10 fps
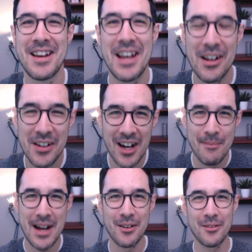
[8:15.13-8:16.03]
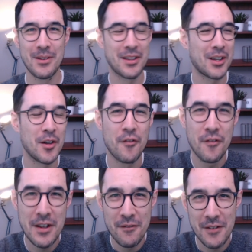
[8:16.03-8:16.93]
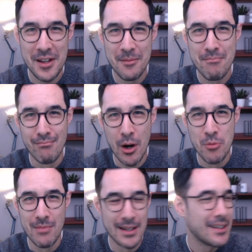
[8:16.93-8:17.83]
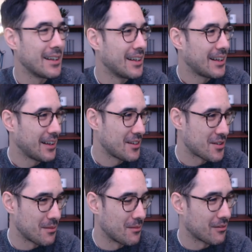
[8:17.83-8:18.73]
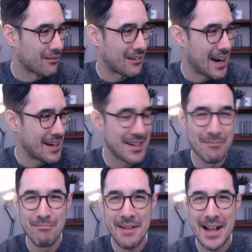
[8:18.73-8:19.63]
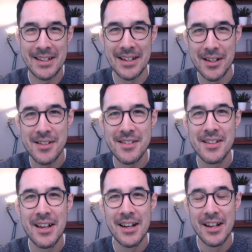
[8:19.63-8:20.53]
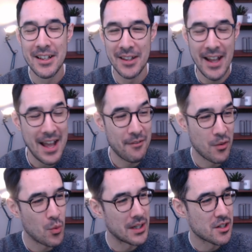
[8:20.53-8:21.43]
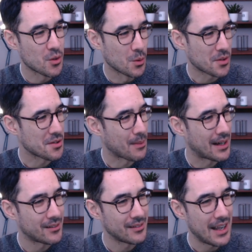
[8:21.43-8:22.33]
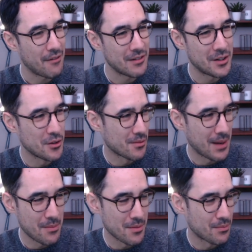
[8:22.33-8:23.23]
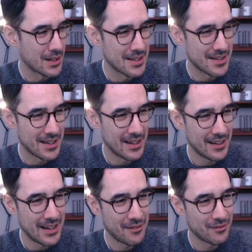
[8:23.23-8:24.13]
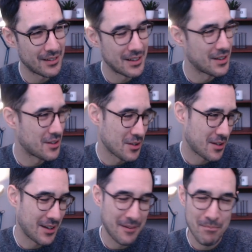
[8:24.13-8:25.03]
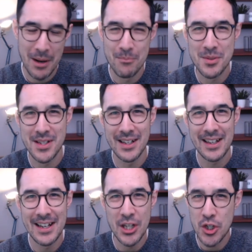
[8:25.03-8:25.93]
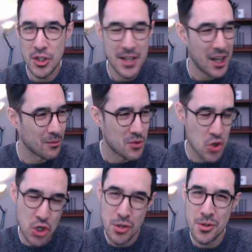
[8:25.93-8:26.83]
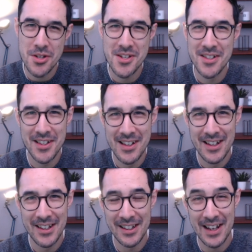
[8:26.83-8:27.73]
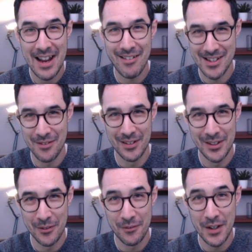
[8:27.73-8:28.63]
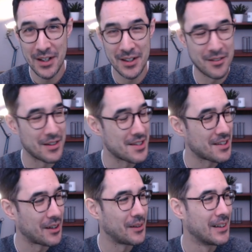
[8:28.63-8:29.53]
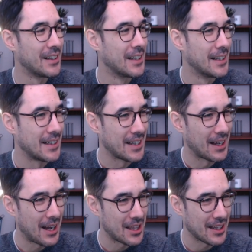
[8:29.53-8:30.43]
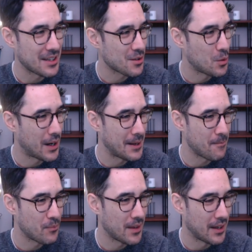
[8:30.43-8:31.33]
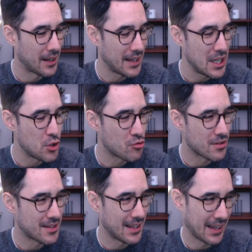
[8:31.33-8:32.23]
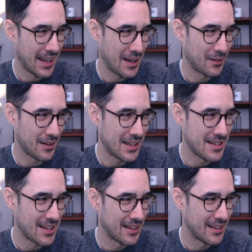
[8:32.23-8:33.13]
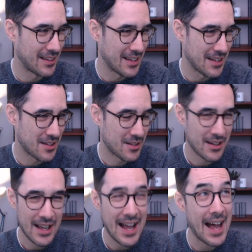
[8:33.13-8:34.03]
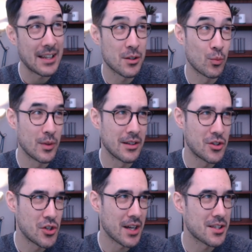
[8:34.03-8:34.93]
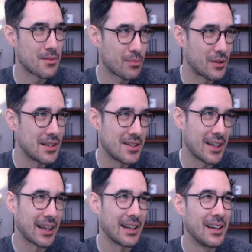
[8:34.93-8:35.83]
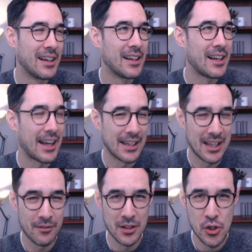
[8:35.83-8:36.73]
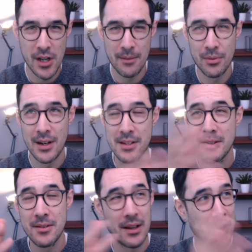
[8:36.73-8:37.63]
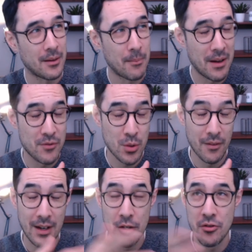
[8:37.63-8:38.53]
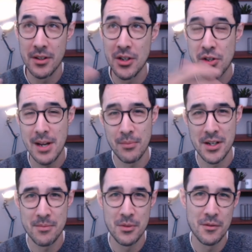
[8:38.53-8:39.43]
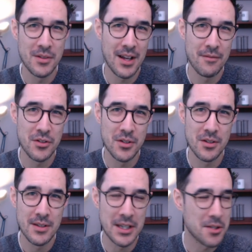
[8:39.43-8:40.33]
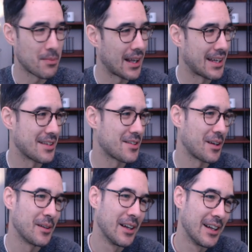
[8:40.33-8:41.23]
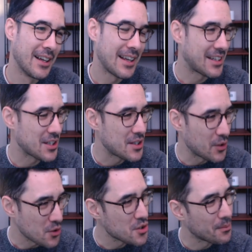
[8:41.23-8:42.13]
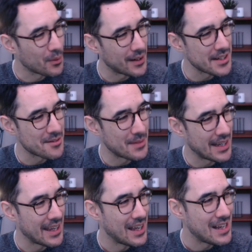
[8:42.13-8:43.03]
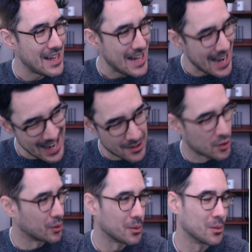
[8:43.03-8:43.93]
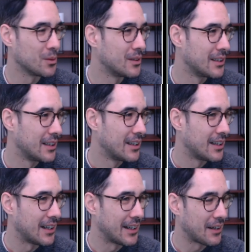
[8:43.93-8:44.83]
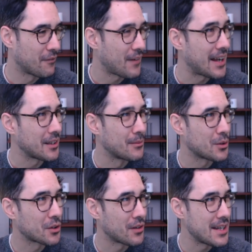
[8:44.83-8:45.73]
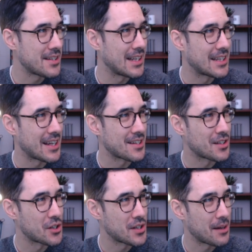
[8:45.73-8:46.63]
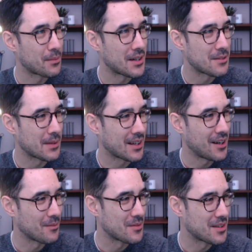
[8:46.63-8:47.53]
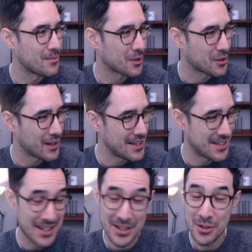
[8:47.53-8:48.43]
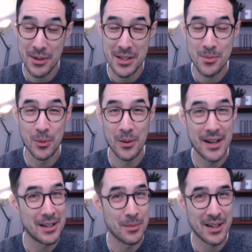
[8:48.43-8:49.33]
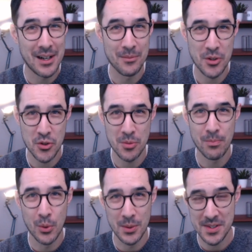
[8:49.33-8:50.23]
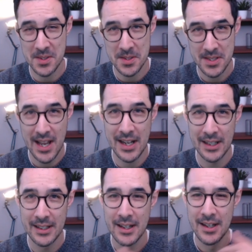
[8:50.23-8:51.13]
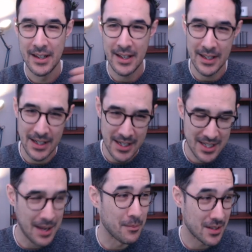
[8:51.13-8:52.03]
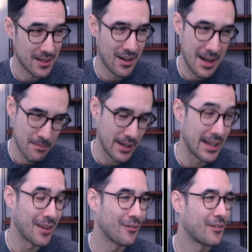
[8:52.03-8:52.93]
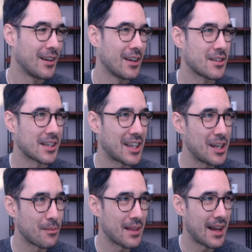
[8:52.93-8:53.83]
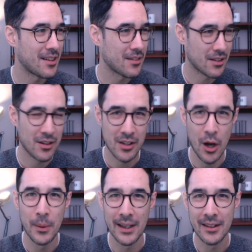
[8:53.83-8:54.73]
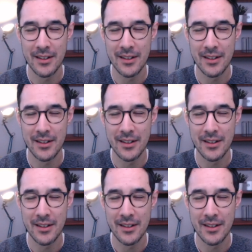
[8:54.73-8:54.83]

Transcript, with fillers: He'd come out with a covfefe moment, some random madness, that everyone talks about, every newspaper prints it, and everyone just kind of pumps it, and it just helps juice the narrative a little further. And so, yeah, I think it's quite uh, interesting how he's done this as we're just printing and given the share price uh, above 1200 and the share price moves that I've just explained. So, it does not surprise me at all and in fact, the more crazy the Tesla share price becomes, the more crazy his tweets will likely become to support and sustain in an attempt, I believe, to keep that going.